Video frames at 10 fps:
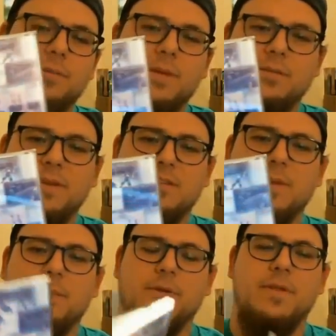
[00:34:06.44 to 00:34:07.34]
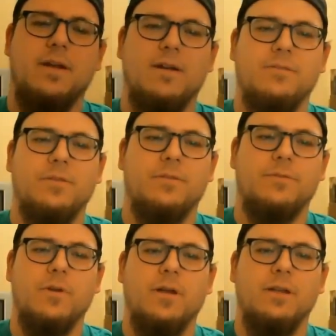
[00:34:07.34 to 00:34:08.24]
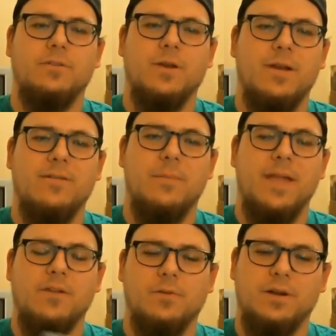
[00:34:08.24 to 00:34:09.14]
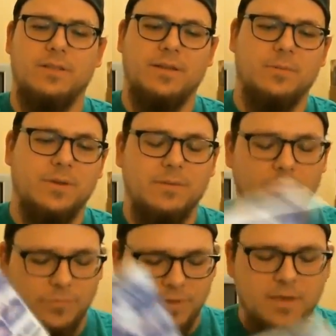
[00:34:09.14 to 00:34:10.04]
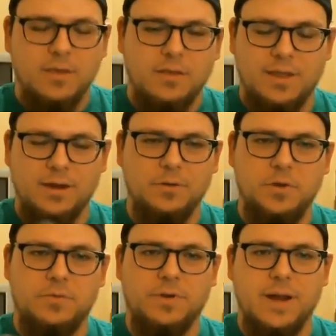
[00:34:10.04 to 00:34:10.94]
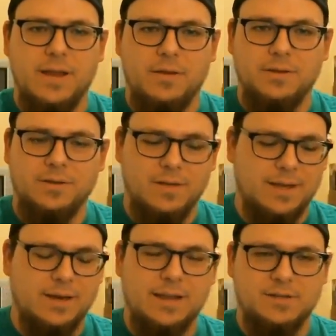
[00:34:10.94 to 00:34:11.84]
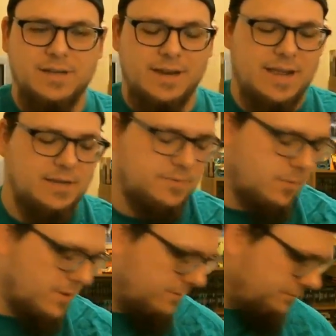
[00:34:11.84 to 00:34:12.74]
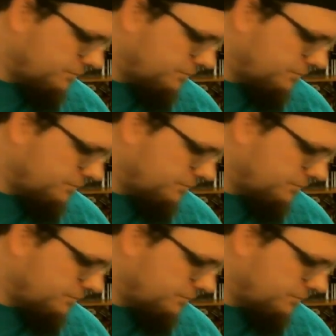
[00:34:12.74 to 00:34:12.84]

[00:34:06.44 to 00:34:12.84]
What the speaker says: piece of paper in there and for the front, so I don't have a manual or anything, but it'll do for now until I can actually get a case for it.